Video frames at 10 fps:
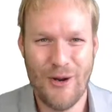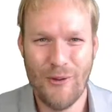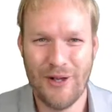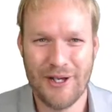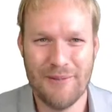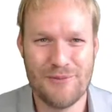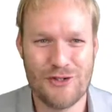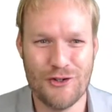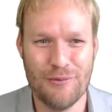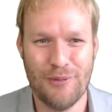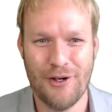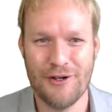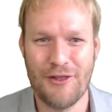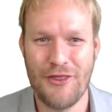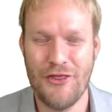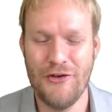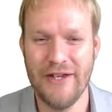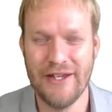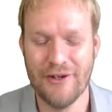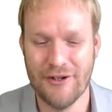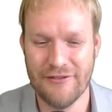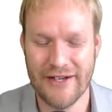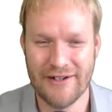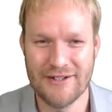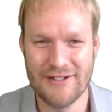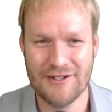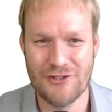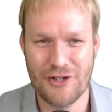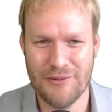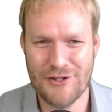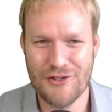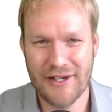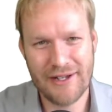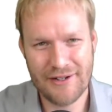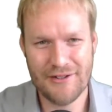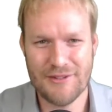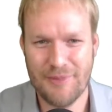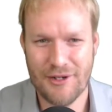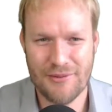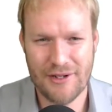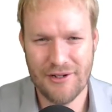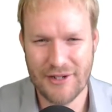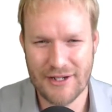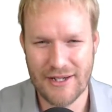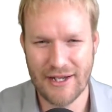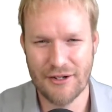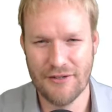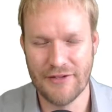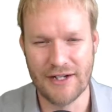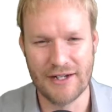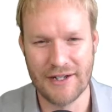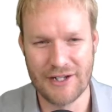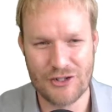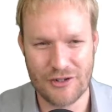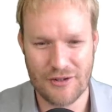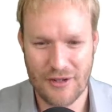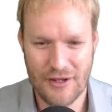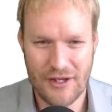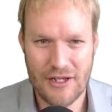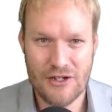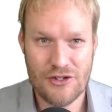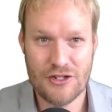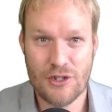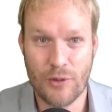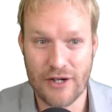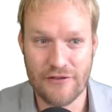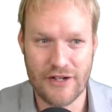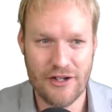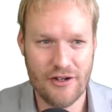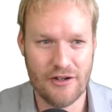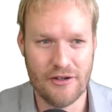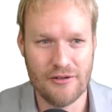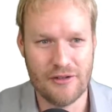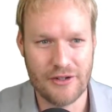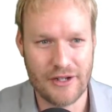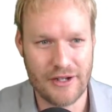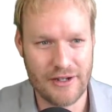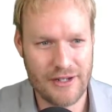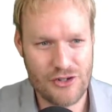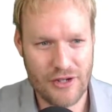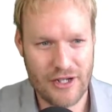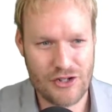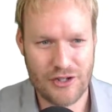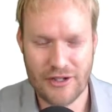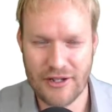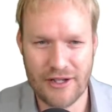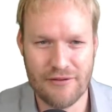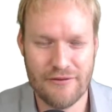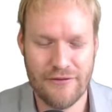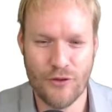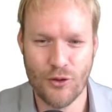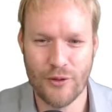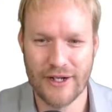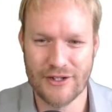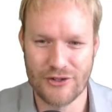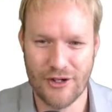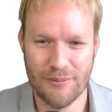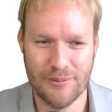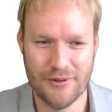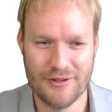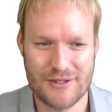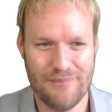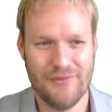Welcome to part 3 of analytical geometry, and in this part we're going to look at angle of inclination. Just the one video, we'll look at an introduction and then 4 examples.